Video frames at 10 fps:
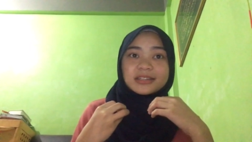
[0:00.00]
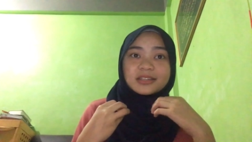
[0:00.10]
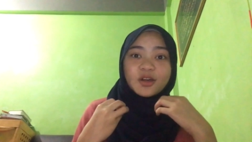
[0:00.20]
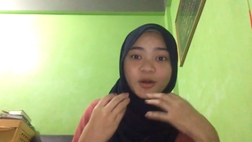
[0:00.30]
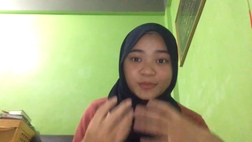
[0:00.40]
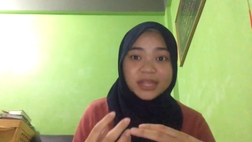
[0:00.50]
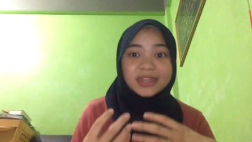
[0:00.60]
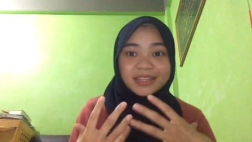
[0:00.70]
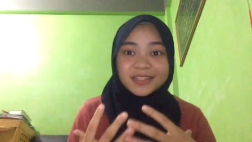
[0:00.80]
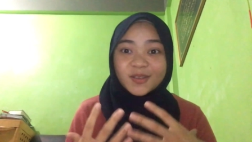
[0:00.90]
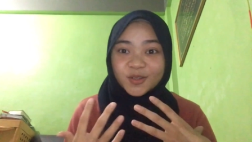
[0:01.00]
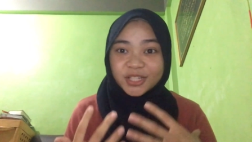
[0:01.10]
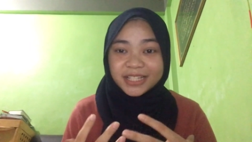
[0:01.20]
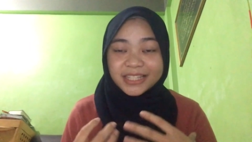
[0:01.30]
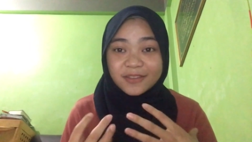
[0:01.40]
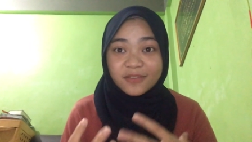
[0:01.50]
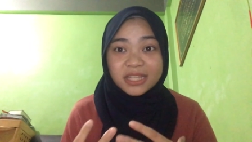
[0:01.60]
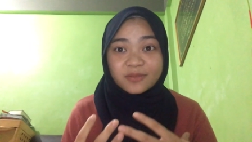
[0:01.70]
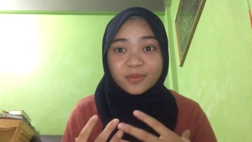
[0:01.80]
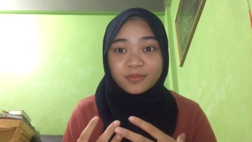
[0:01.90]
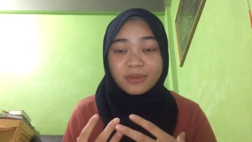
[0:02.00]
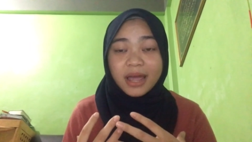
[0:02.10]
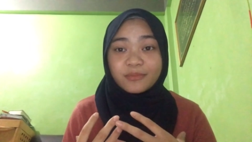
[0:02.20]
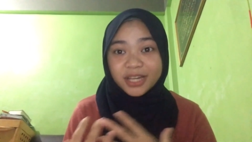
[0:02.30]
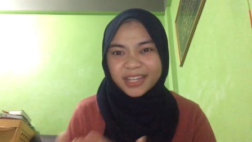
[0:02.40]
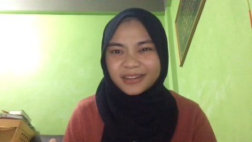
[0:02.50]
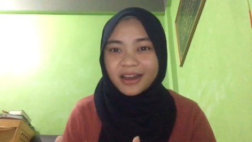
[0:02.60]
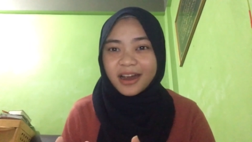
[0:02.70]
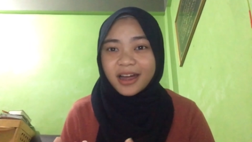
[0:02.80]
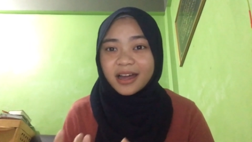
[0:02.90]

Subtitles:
commit the social deviance by breaking the